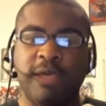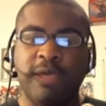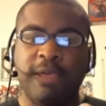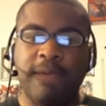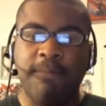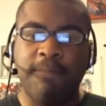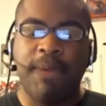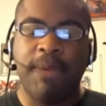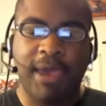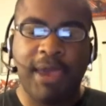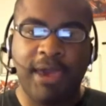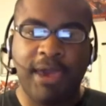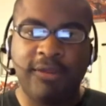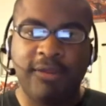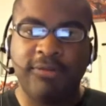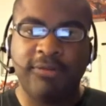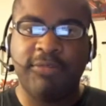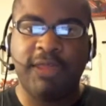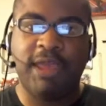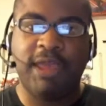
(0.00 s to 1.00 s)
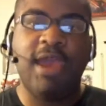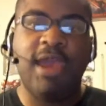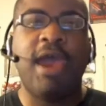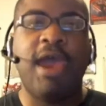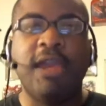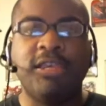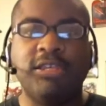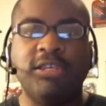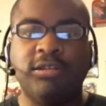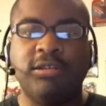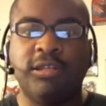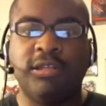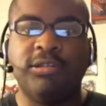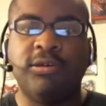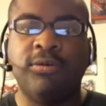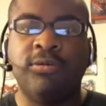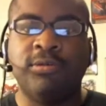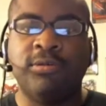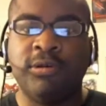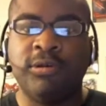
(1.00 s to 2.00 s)
impact of the action that's
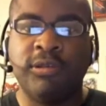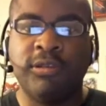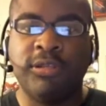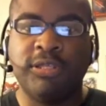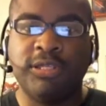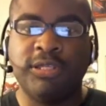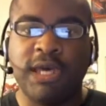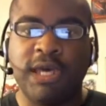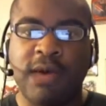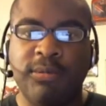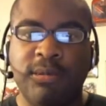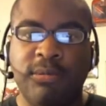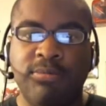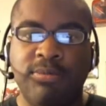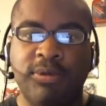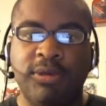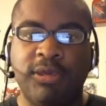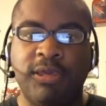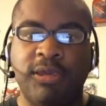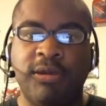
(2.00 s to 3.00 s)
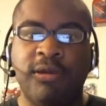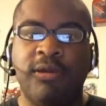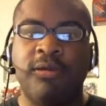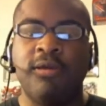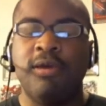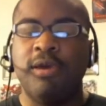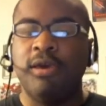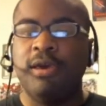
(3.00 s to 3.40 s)
going on in this comic book here.